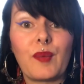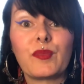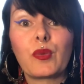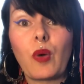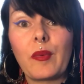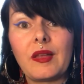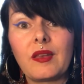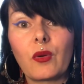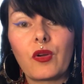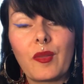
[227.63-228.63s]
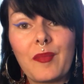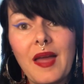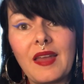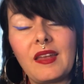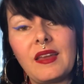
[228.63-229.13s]
the woman or the
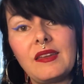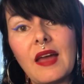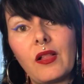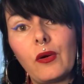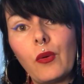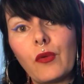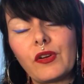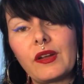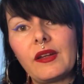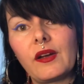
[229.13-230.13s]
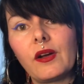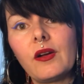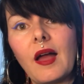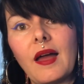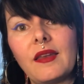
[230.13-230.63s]
man in yellow over
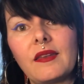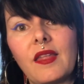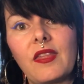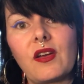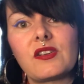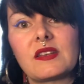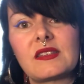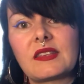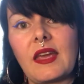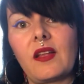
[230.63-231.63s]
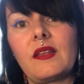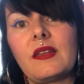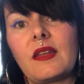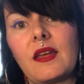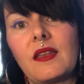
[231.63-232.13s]
here, and there's a scale
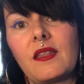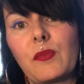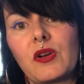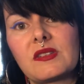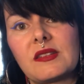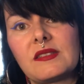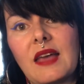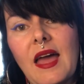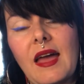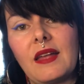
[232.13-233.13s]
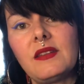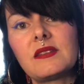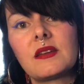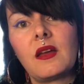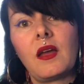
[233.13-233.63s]
in the person's hand
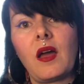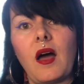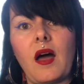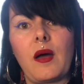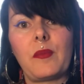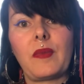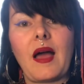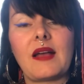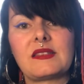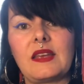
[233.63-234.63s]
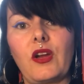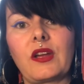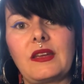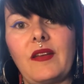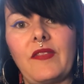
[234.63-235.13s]
as they are
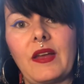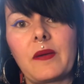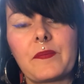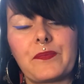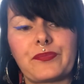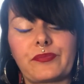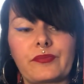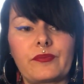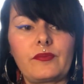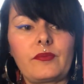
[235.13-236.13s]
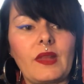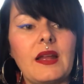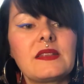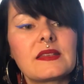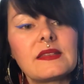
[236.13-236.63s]
giving.
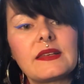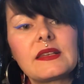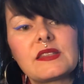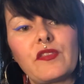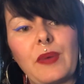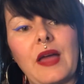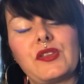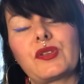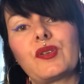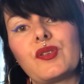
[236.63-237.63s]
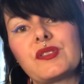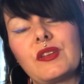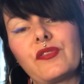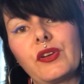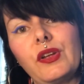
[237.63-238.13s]
It's the Six of Pentacles,
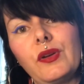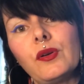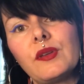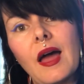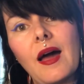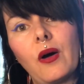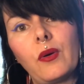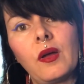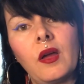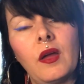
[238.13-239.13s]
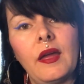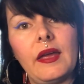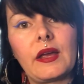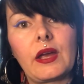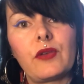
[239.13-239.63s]
and for you now, it could